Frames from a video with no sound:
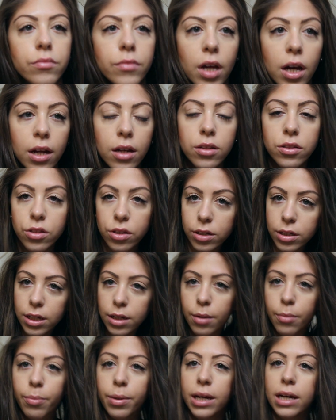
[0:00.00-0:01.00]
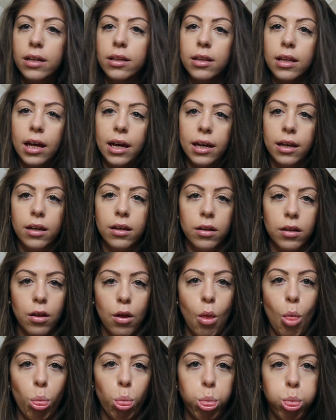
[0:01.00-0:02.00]
And it's looking a bit like,
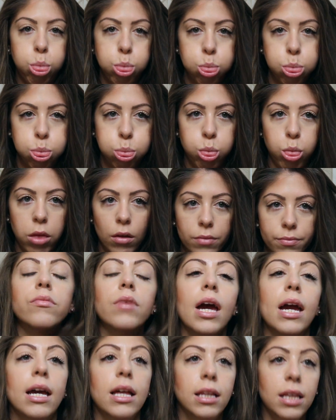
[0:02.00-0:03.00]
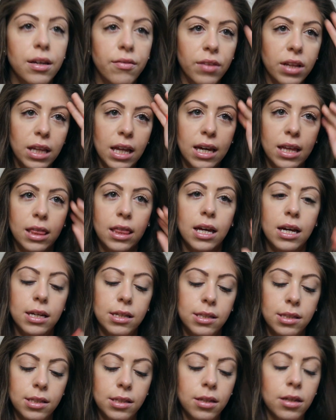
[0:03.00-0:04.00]
I could leave it like
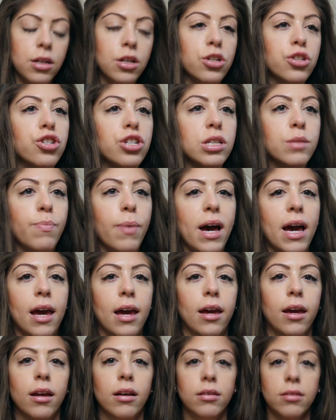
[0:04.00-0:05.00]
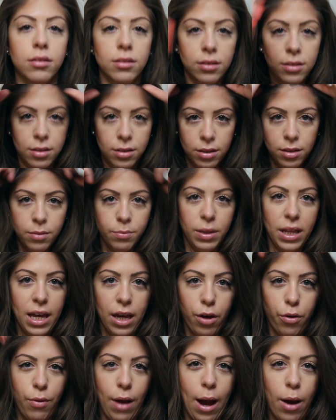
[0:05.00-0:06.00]
this just by playing
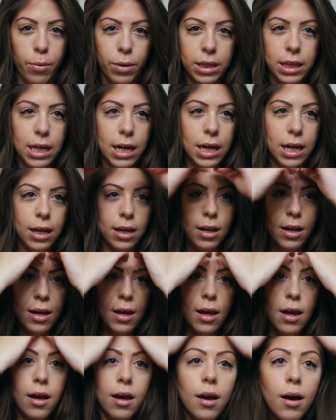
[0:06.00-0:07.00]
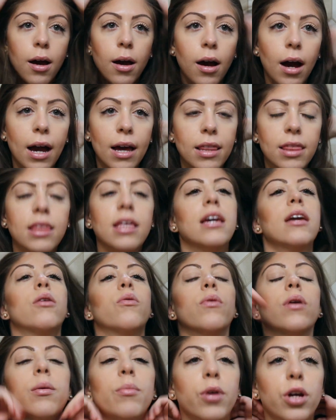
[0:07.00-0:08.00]
around with it. I think
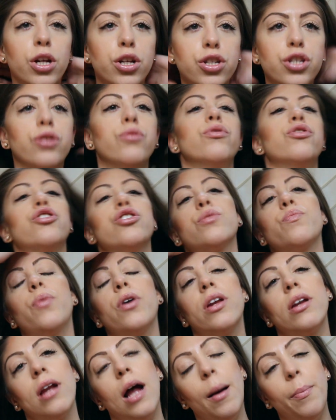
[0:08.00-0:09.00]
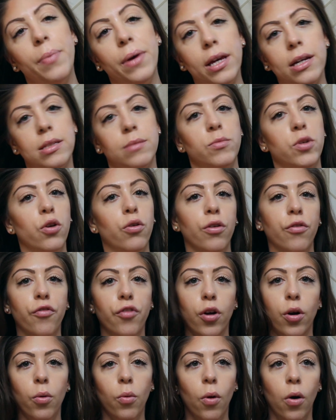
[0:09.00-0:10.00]
what I'm going to do is just put it up because I'm going
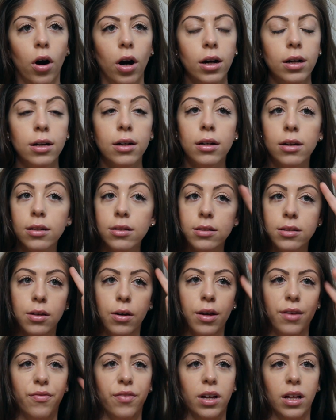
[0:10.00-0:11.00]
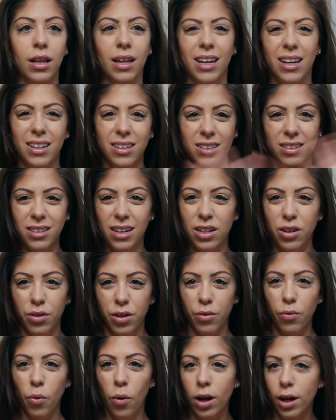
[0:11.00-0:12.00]
for a walk. So I feel like I don't
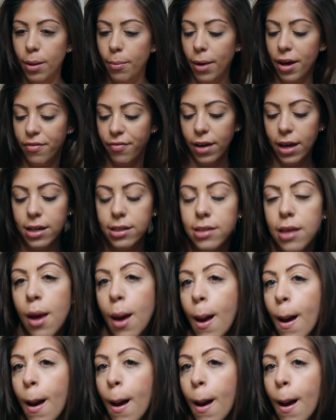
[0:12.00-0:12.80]
even want it in my face.